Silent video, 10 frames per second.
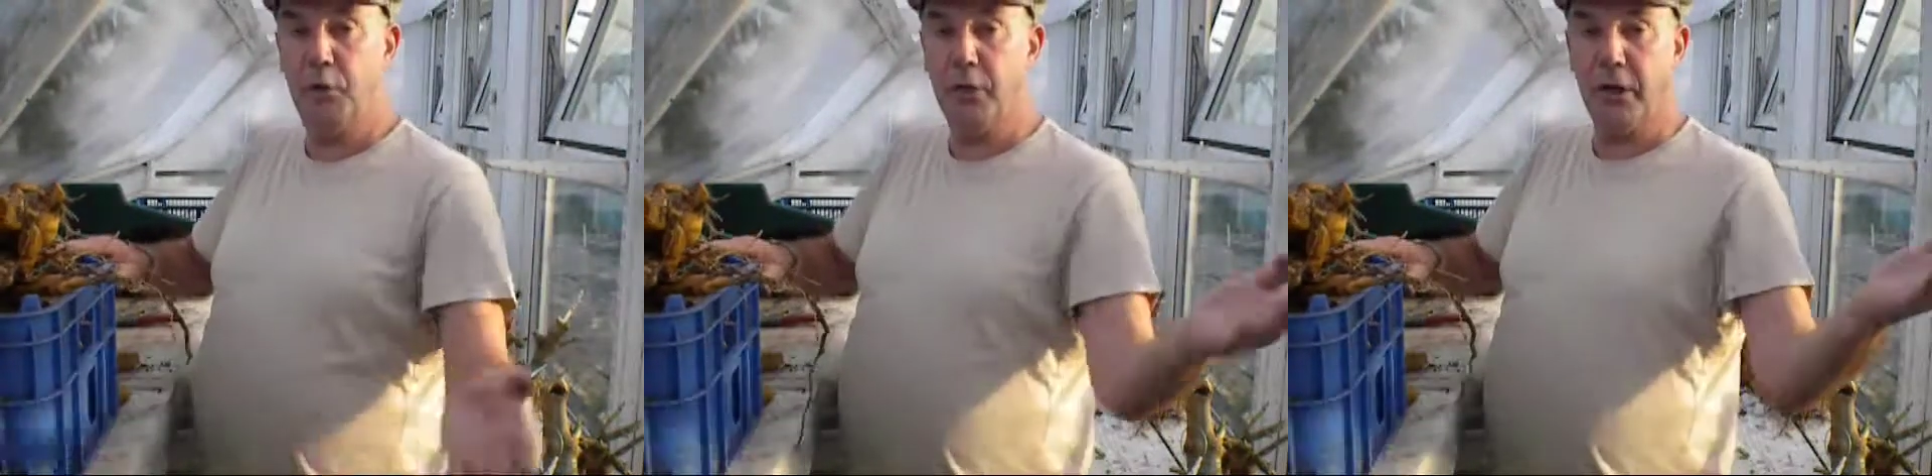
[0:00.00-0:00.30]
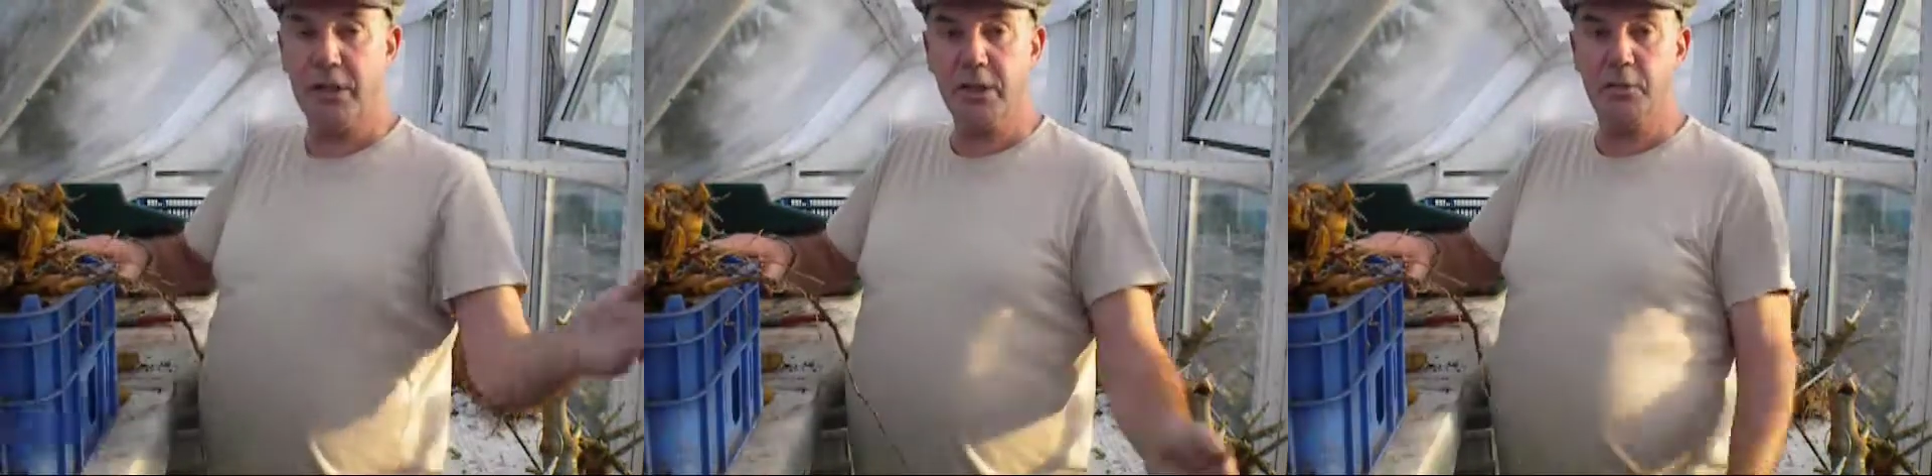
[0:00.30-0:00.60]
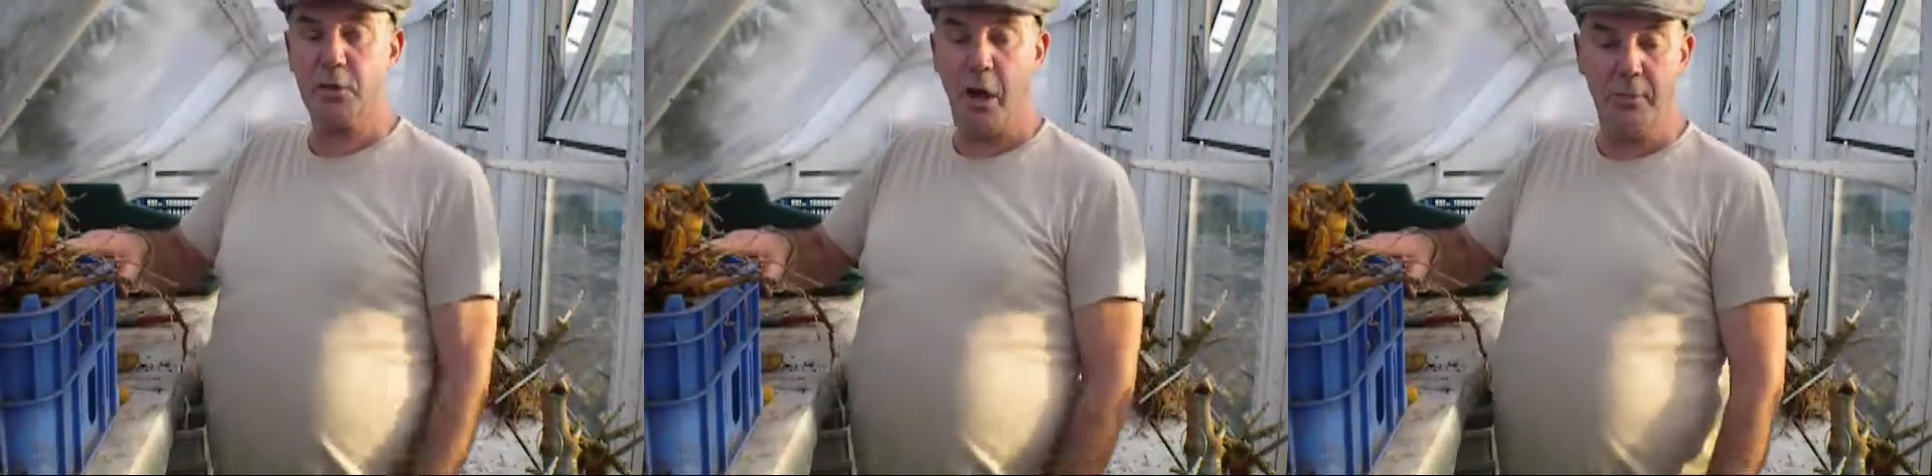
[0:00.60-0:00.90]
Don't forget to
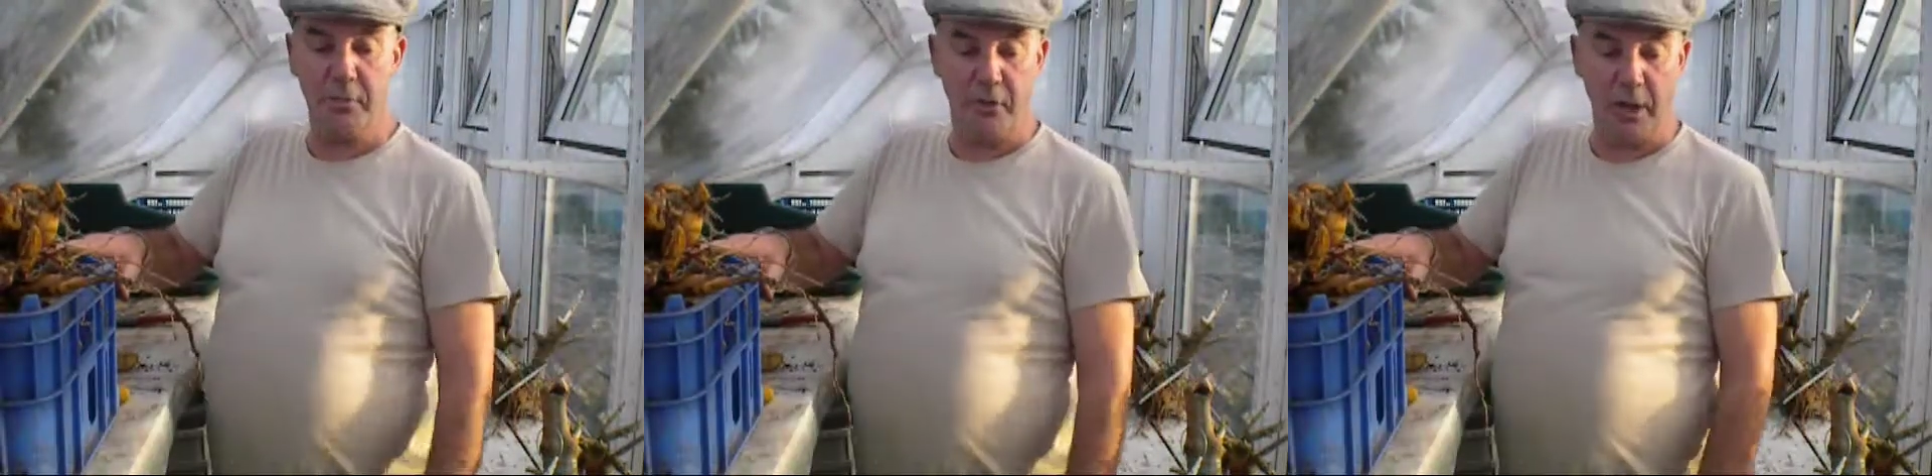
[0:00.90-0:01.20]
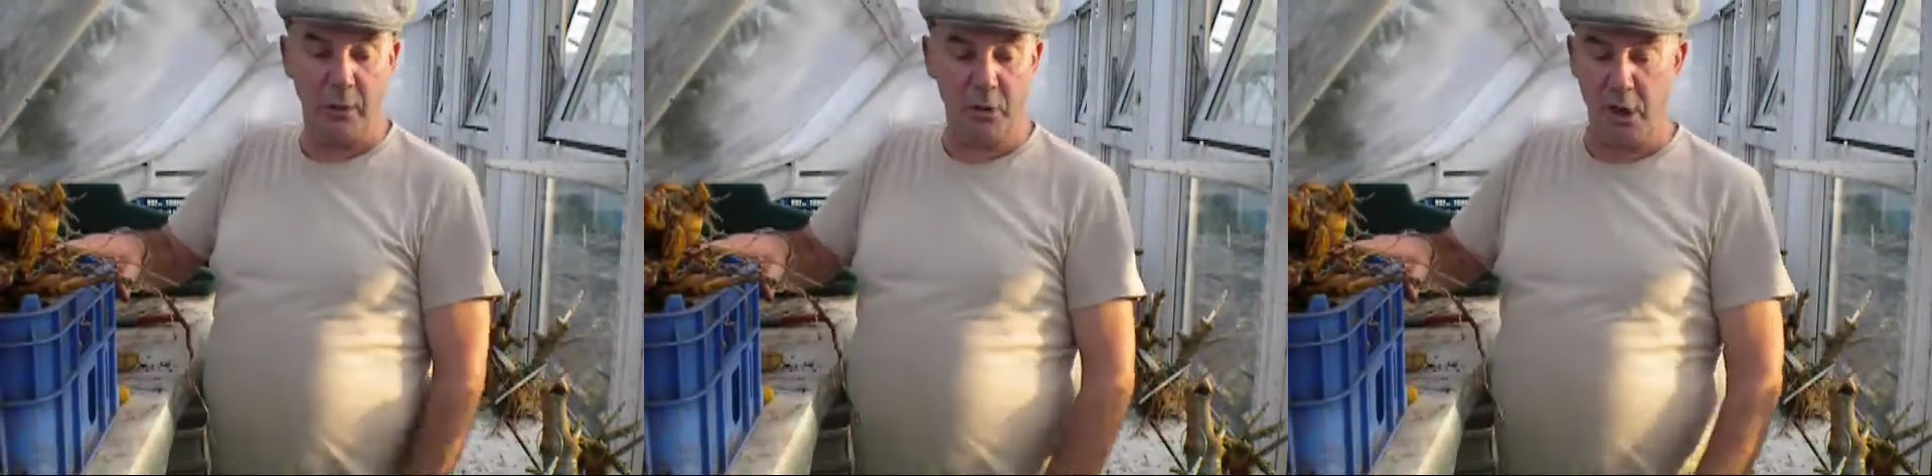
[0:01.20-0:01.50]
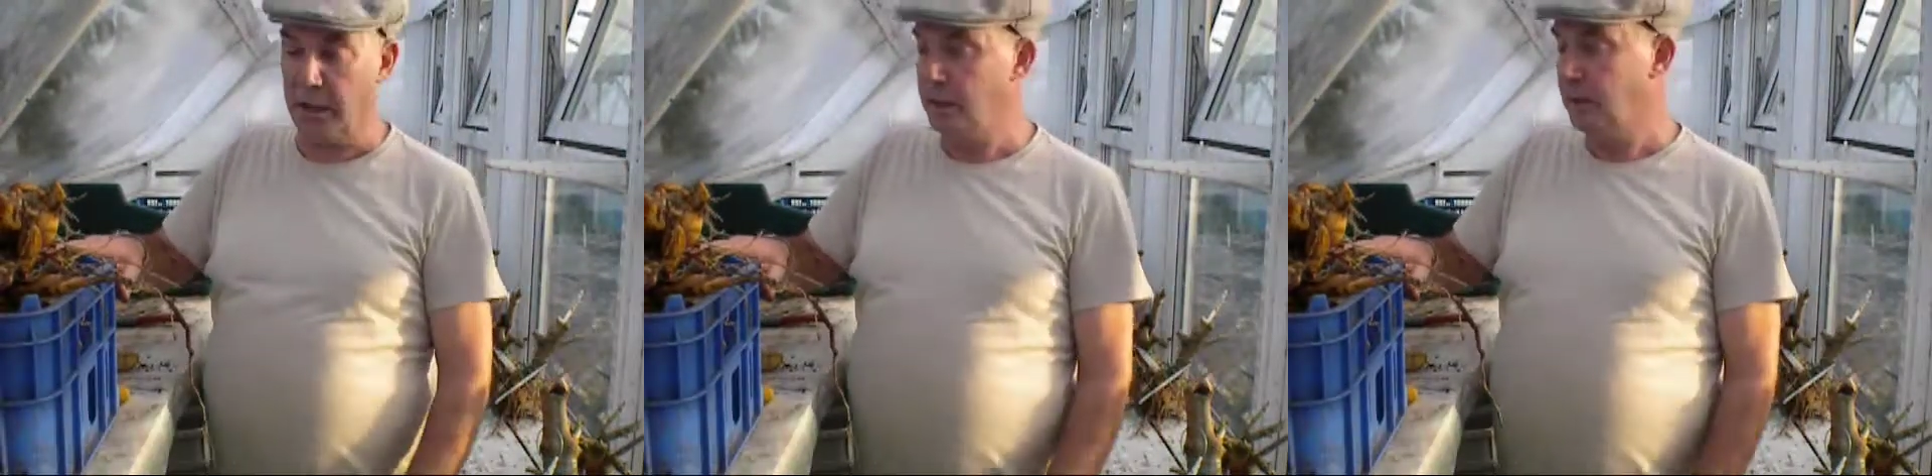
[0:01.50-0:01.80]
subscribe if you like
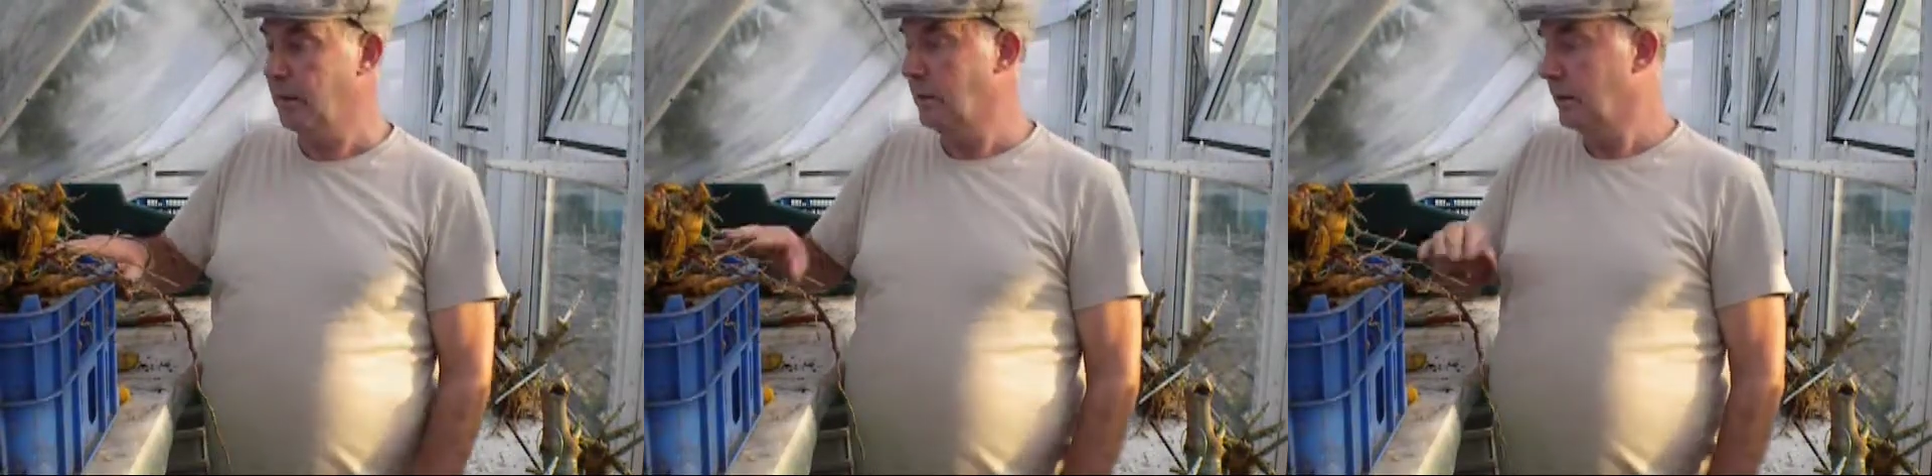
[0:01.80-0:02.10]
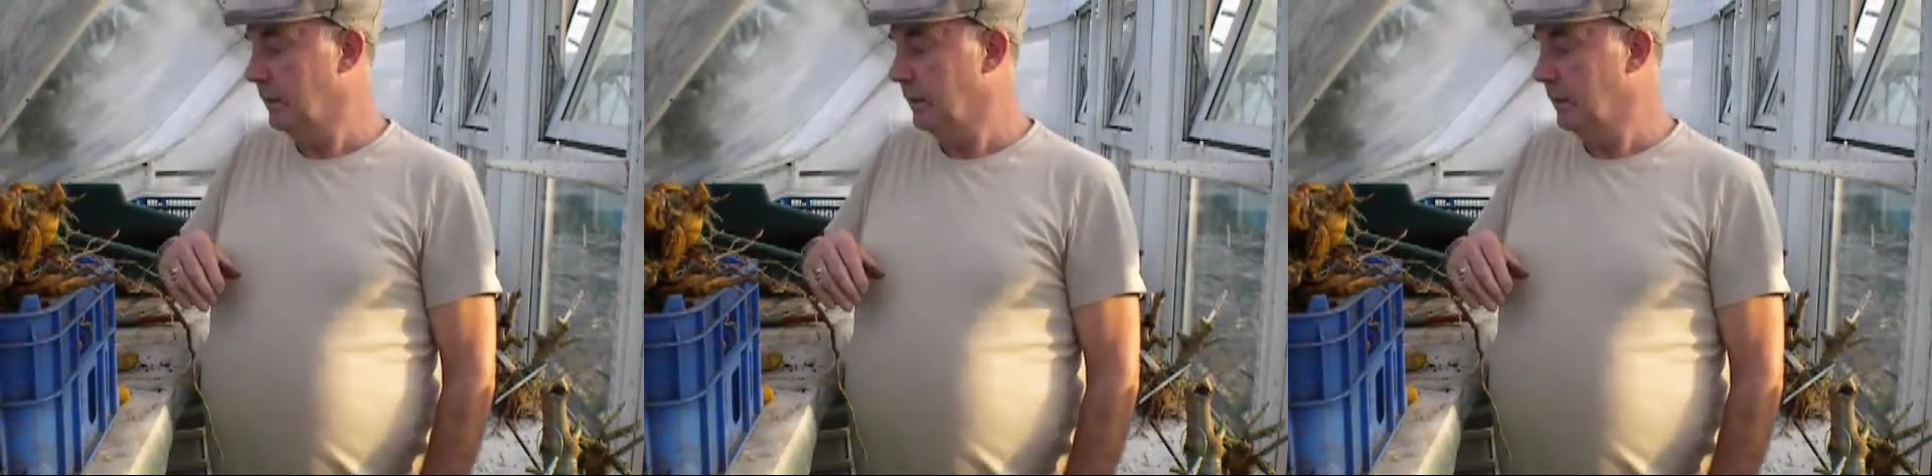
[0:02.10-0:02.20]
our channel.